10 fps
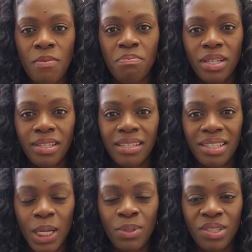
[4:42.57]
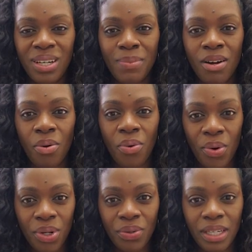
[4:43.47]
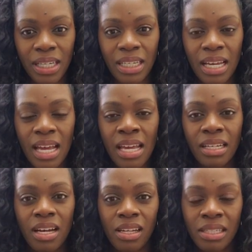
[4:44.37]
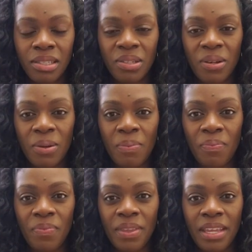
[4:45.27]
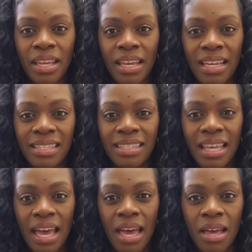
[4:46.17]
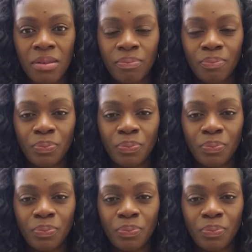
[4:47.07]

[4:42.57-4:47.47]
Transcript: misconception about ordering custom is that,